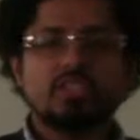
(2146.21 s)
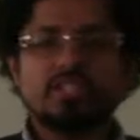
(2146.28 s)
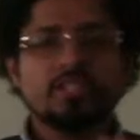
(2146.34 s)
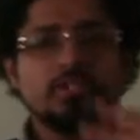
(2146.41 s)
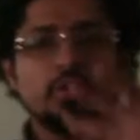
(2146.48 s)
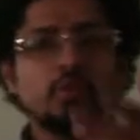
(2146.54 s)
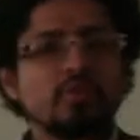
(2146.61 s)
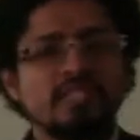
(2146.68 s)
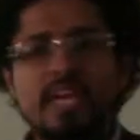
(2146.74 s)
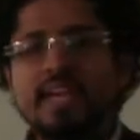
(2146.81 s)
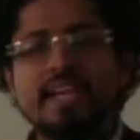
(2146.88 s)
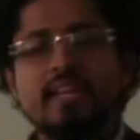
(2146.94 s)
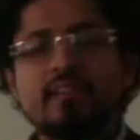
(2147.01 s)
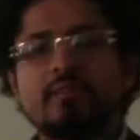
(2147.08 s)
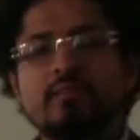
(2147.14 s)
just you
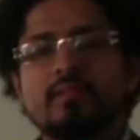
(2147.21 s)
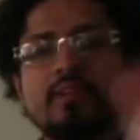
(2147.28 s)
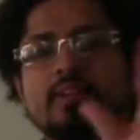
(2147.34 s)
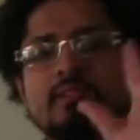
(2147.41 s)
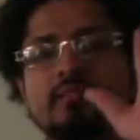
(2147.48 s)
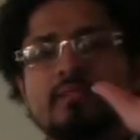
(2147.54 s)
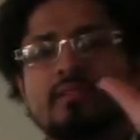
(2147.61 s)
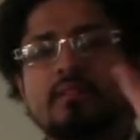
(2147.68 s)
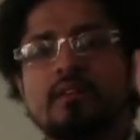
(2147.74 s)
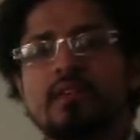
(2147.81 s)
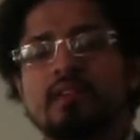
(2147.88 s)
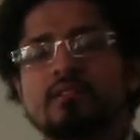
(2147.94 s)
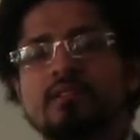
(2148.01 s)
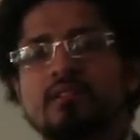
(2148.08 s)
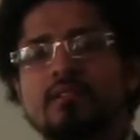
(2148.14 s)
take it. Here's
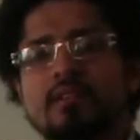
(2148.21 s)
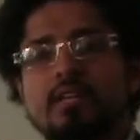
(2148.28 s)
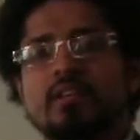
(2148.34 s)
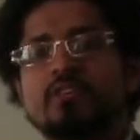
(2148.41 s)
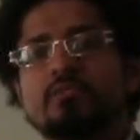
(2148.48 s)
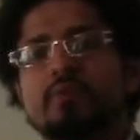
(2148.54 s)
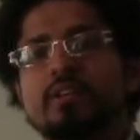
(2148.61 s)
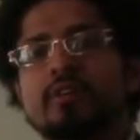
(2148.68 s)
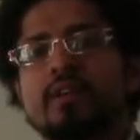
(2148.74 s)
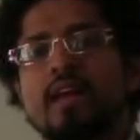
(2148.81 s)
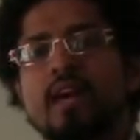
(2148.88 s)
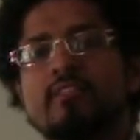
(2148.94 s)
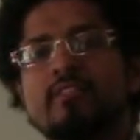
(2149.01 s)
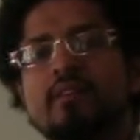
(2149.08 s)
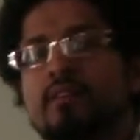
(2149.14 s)
what you can
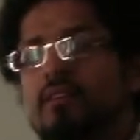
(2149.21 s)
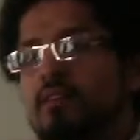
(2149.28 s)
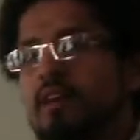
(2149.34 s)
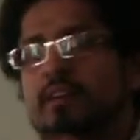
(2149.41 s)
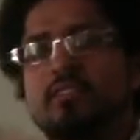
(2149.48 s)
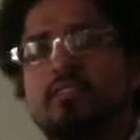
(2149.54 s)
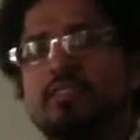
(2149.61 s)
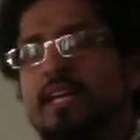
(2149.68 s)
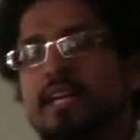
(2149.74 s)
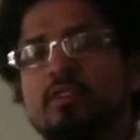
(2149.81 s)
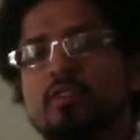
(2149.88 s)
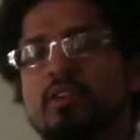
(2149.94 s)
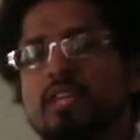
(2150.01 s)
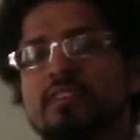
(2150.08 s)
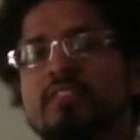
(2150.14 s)
have. Either take it
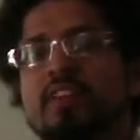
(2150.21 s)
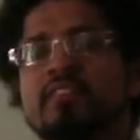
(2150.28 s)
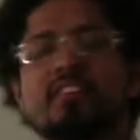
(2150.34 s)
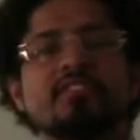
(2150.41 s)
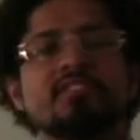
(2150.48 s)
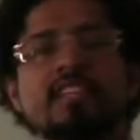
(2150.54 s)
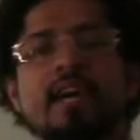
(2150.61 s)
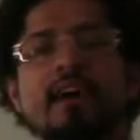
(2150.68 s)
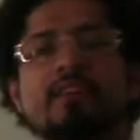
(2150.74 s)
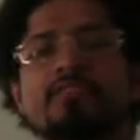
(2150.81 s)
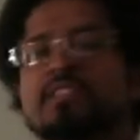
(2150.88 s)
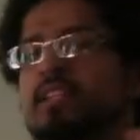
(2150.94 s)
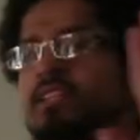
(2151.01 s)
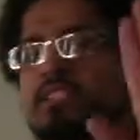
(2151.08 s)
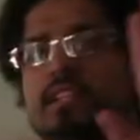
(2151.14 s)
or leave it. 50
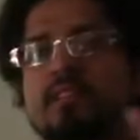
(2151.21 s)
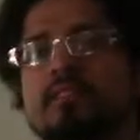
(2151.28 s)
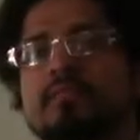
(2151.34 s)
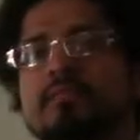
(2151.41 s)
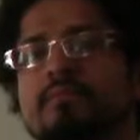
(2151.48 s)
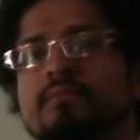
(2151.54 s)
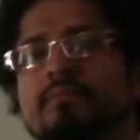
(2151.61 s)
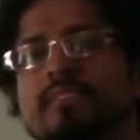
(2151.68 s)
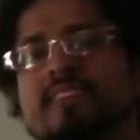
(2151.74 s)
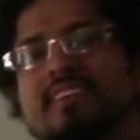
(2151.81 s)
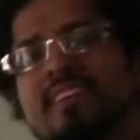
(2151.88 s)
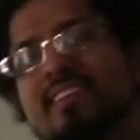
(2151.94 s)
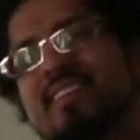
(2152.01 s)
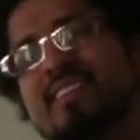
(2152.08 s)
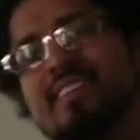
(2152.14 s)
Fs. That's it.
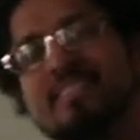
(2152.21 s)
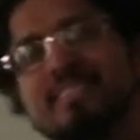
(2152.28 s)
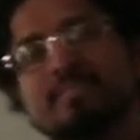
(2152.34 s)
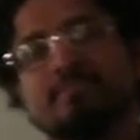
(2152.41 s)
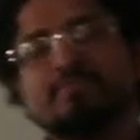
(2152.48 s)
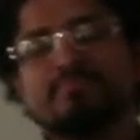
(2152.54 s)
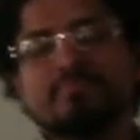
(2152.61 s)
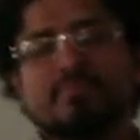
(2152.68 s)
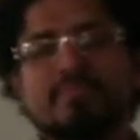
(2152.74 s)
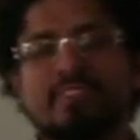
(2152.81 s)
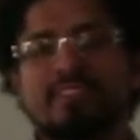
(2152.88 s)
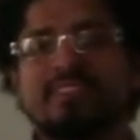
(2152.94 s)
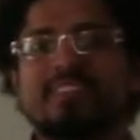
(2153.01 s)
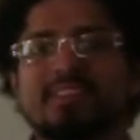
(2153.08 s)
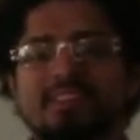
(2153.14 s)
I mean,